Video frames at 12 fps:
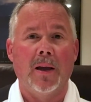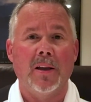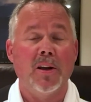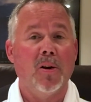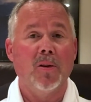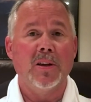
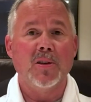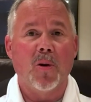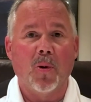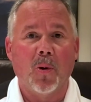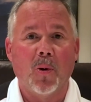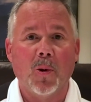You know, this
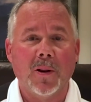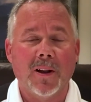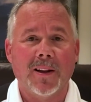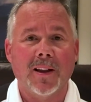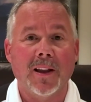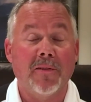whole
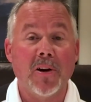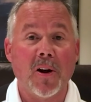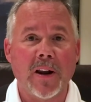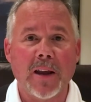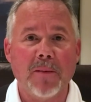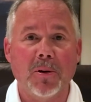loving
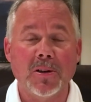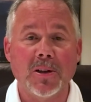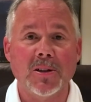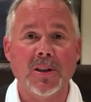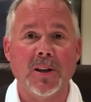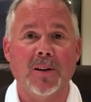our neighbors
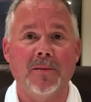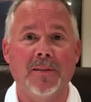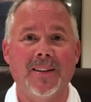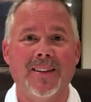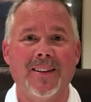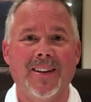ourselves,